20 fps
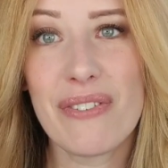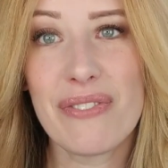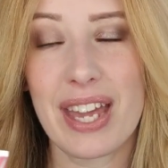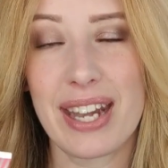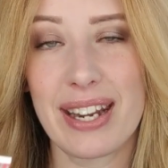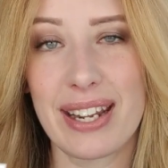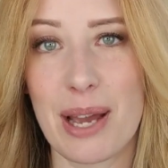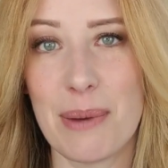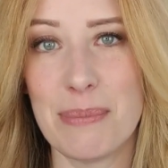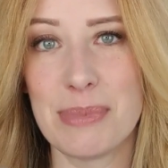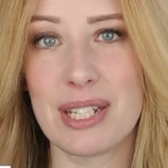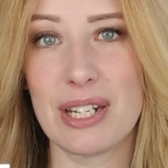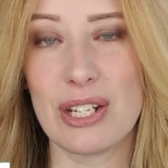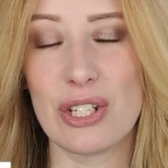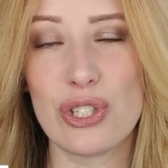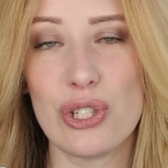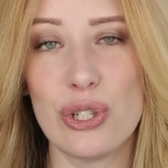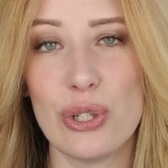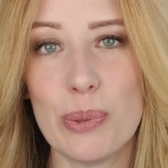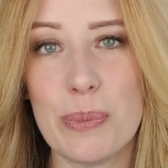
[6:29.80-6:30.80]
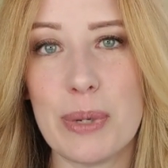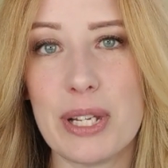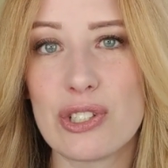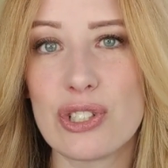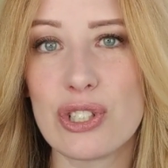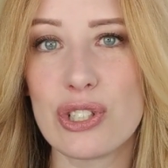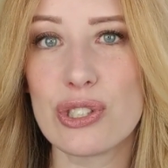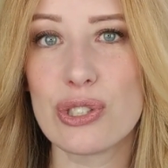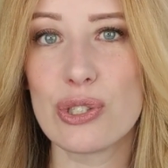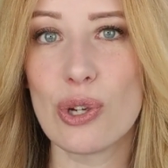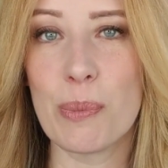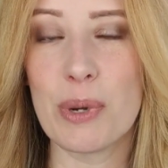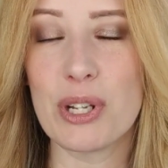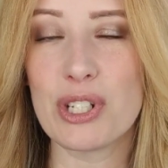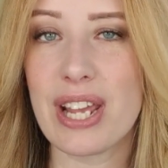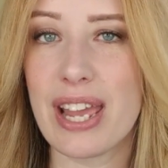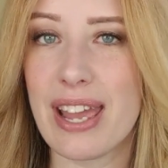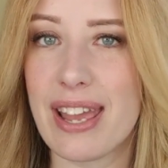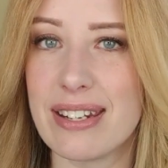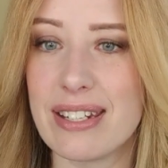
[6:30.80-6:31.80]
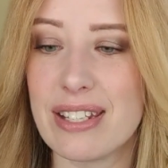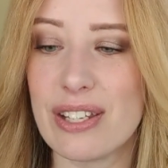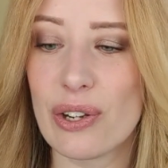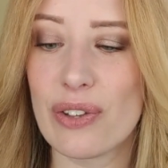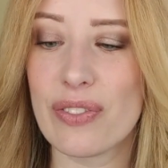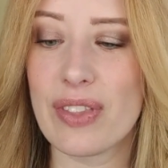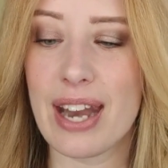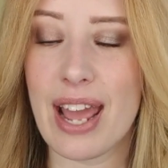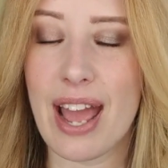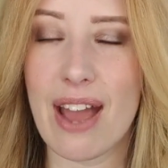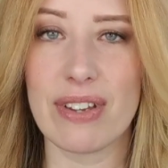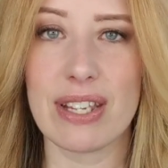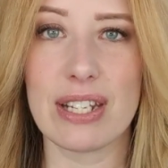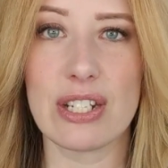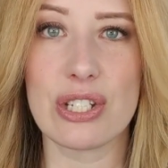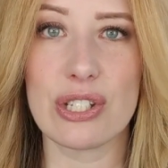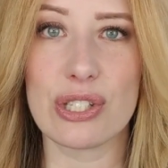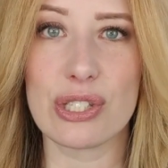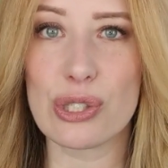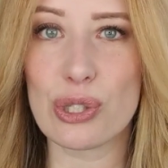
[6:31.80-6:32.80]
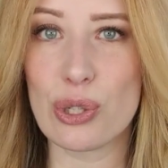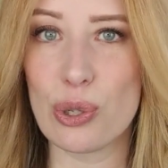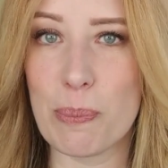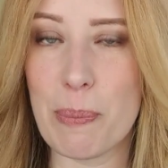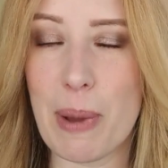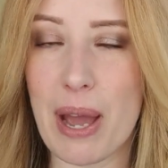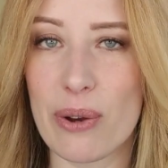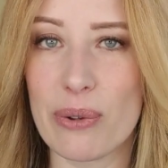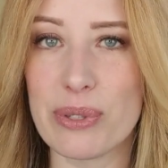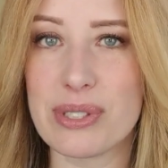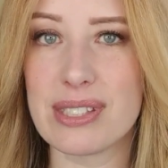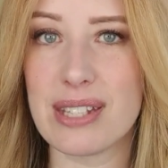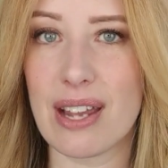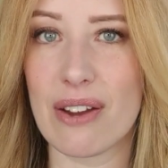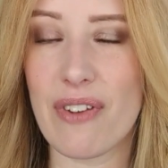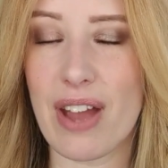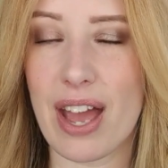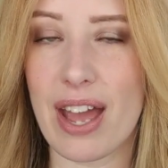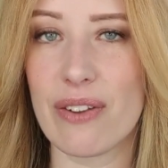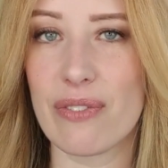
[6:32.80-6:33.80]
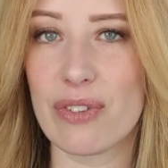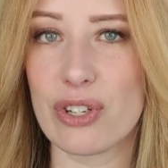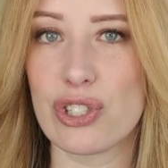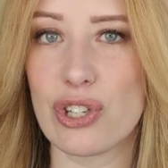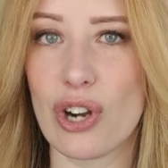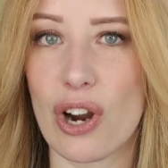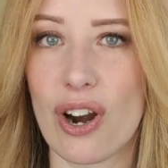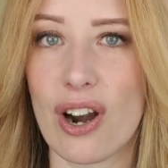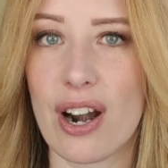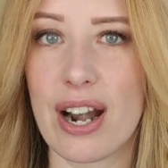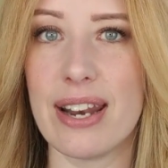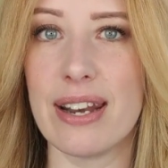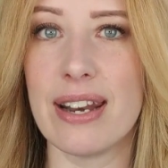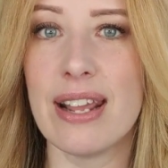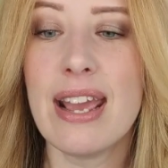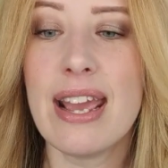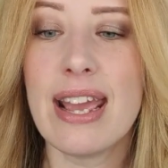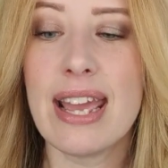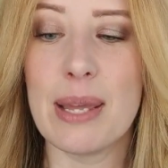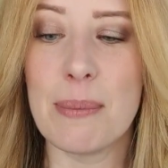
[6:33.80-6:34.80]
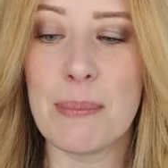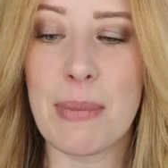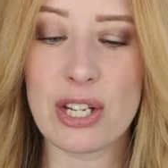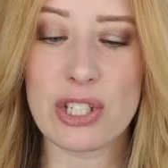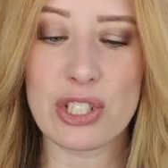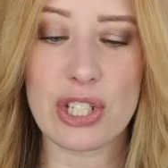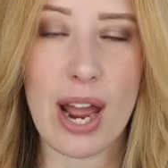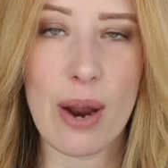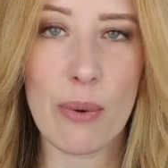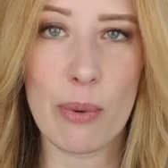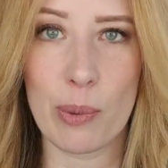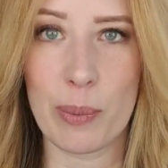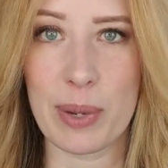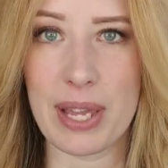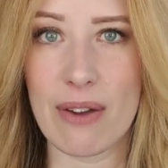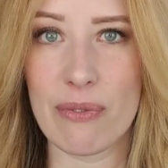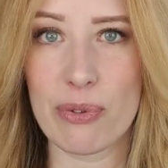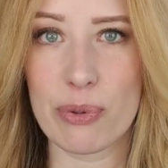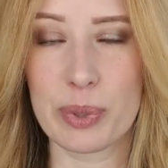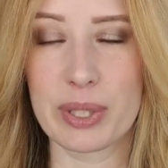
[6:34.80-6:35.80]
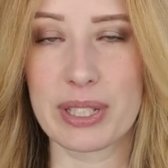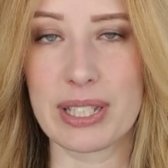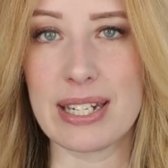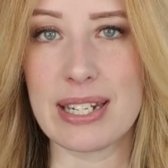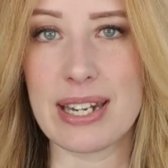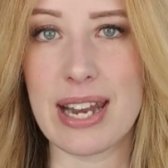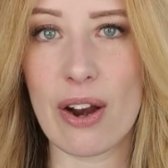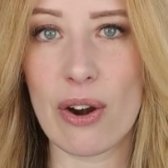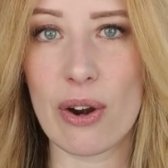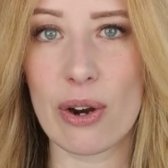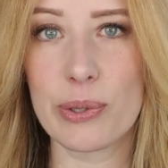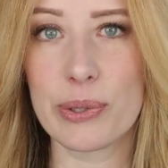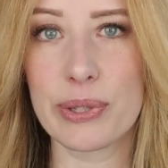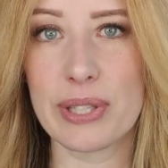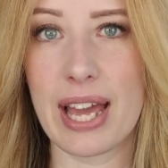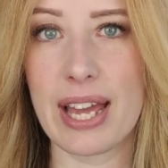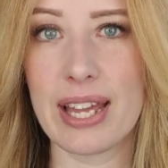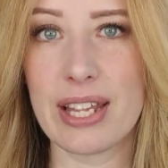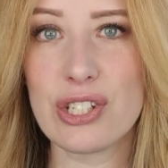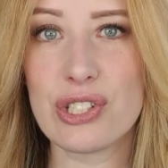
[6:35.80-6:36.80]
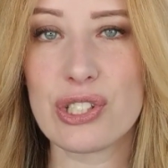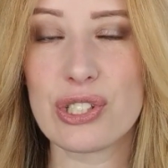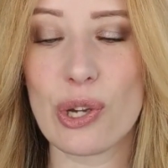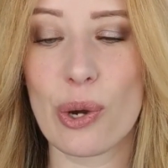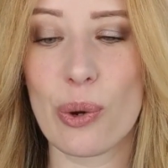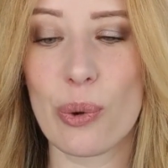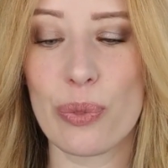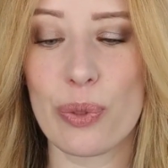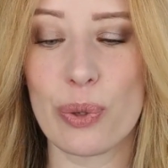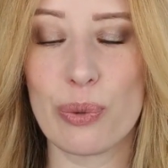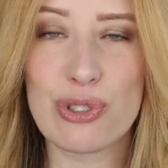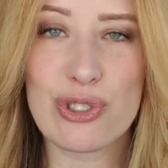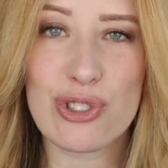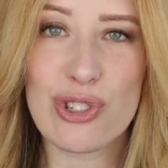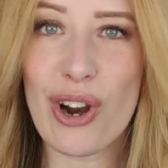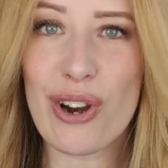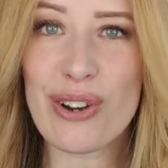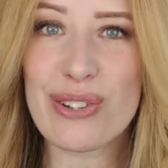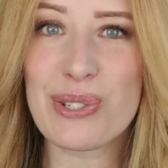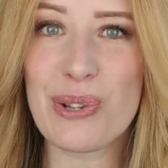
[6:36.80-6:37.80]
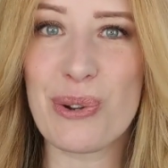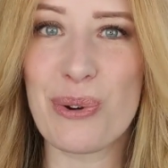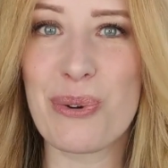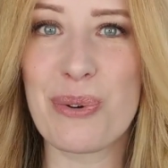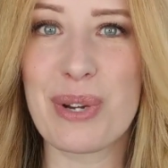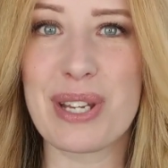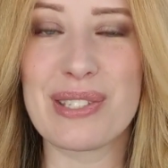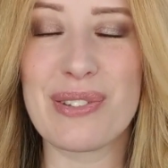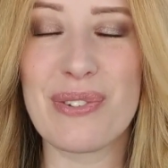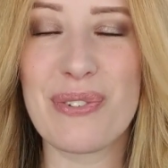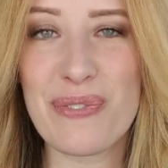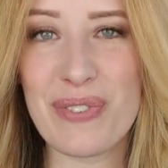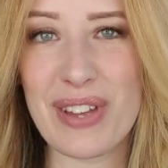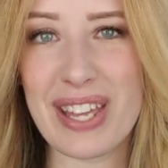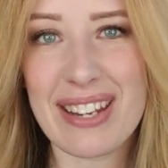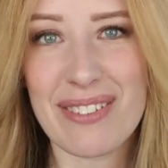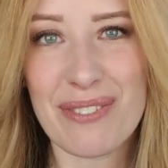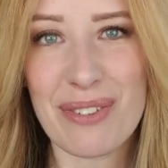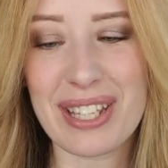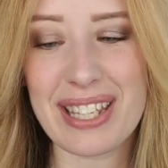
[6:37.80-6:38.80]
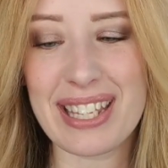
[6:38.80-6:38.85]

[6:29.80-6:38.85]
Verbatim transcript: love that it comes in a tube. It's just so much handier than having to scoop out stuff out of a jar, and in my shower we have a really narrow ledge, so those jars don't always fit